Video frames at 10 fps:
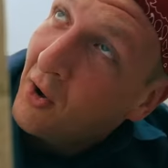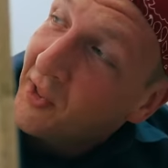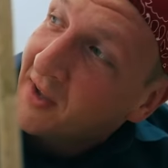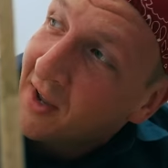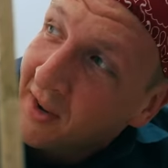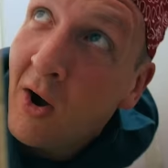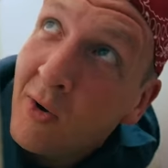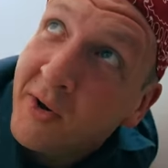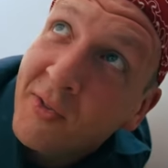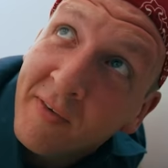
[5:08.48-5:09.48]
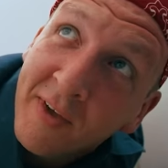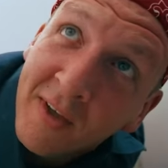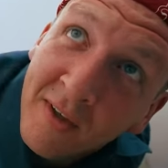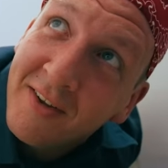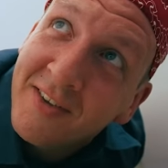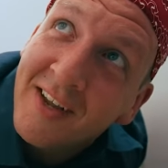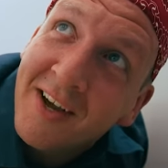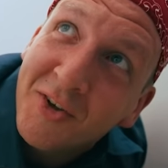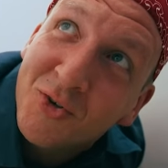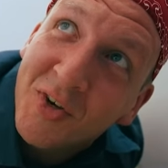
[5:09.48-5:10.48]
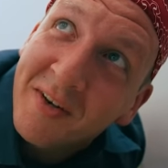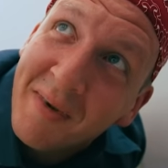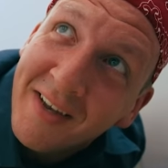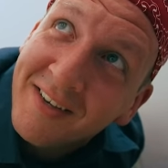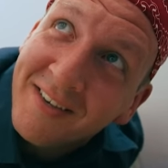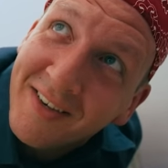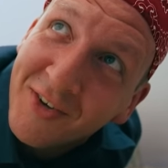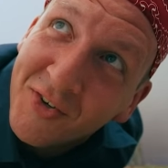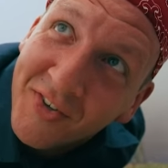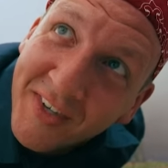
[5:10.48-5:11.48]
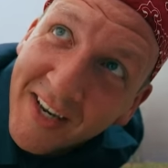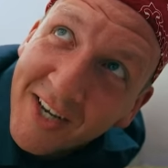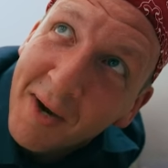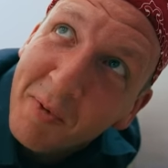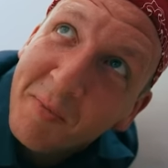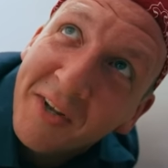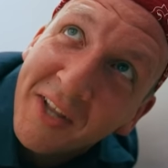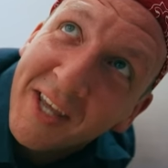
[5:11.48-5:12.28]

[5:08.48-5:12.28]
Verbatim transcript: oh, thank God. Oh, are you leaving? Is that how you treat a man? You just decup him and